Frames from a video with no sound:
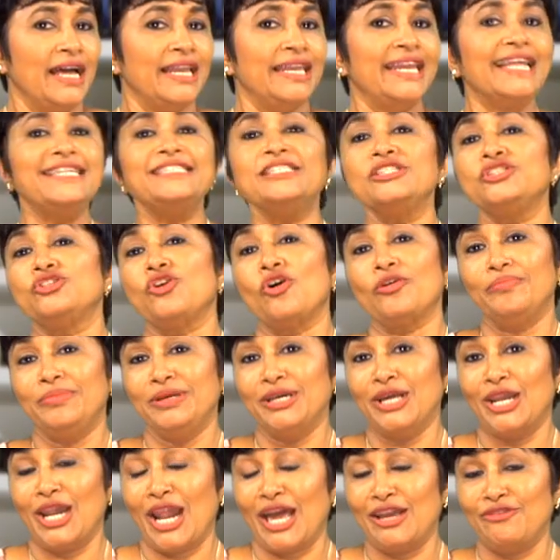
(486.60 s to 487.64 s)
Let it not
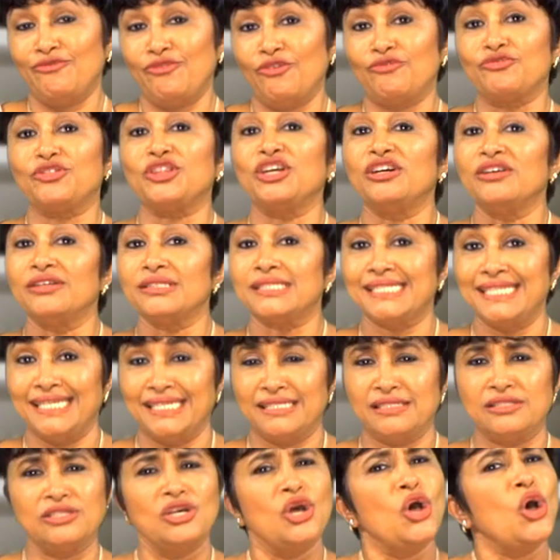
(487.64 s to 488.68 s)
be a life of
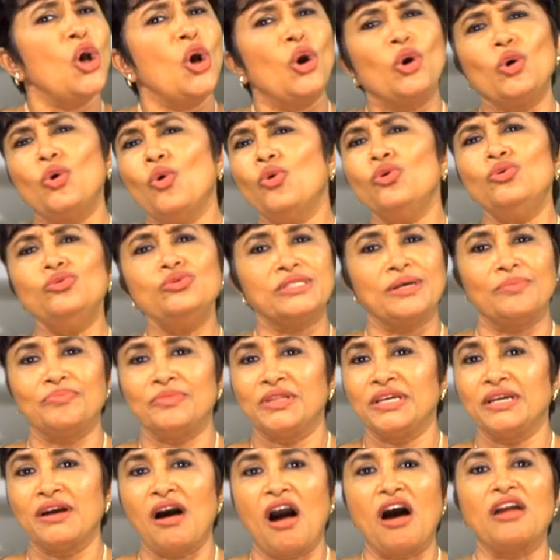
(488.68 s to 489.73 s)
Thursdays. Go do
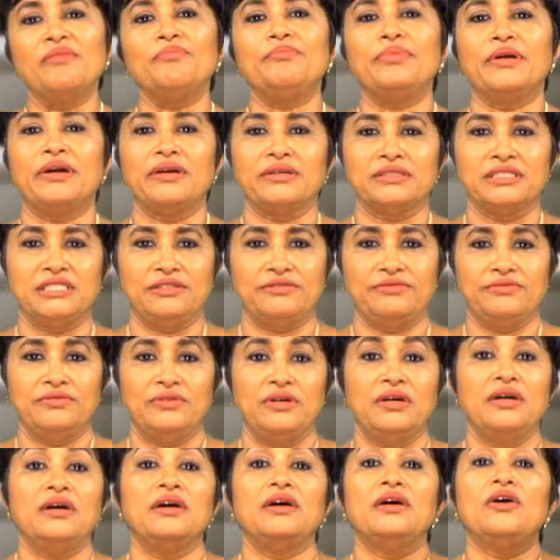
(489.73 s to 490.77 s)
something unproductive.
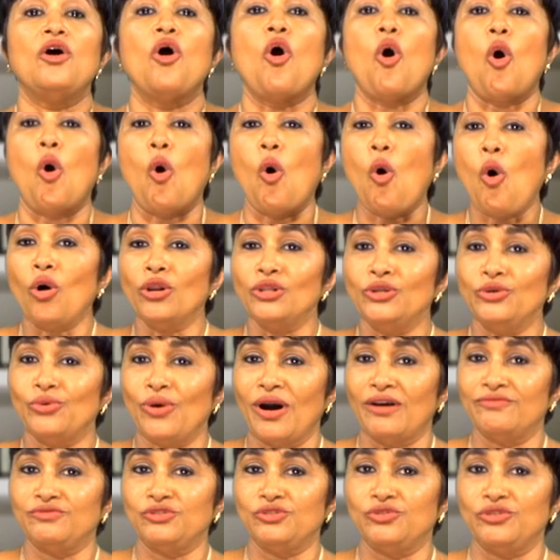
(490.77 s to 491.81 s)
All you
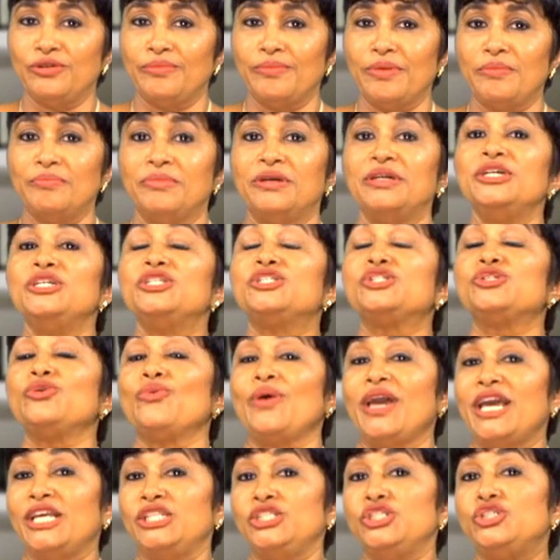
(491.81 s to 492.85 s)
have to remember is to
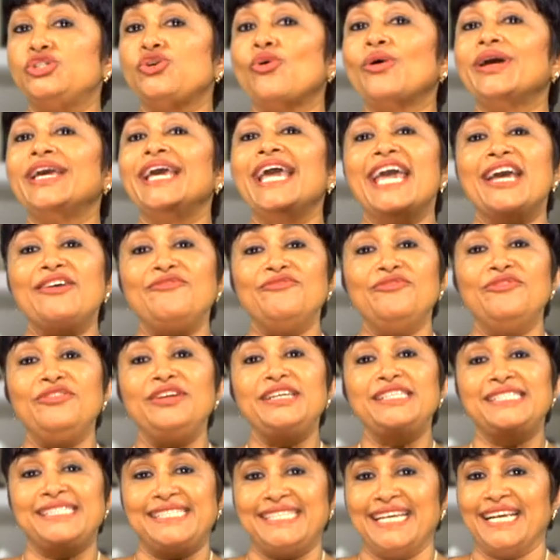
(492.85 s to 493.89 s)
enjoy
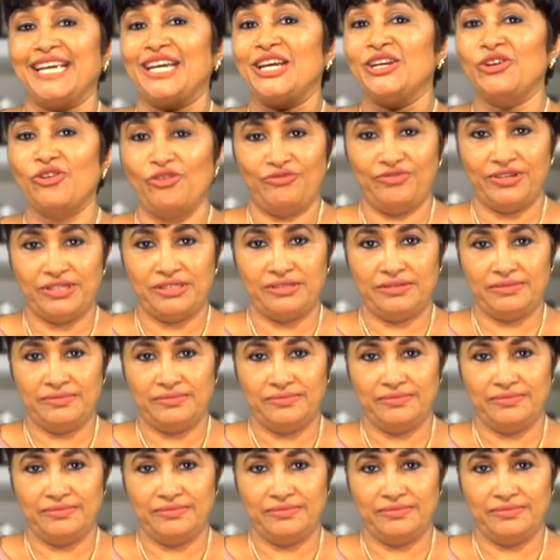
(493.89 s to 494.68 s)
every second of it.